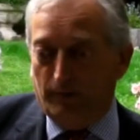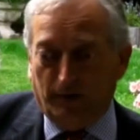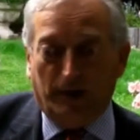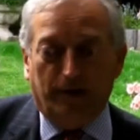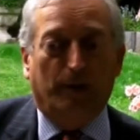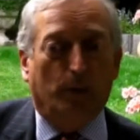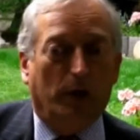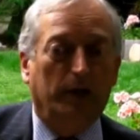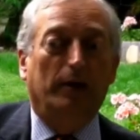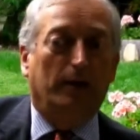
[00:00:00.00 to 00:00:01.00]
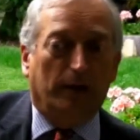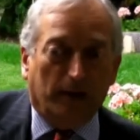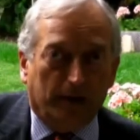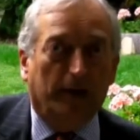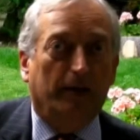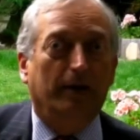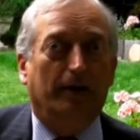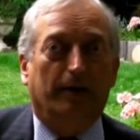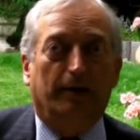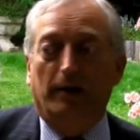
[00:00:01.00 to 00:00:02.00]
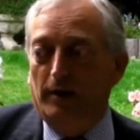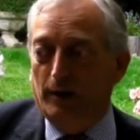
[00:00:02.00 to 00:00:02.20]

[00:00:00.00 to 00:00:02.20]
first the one and then the other,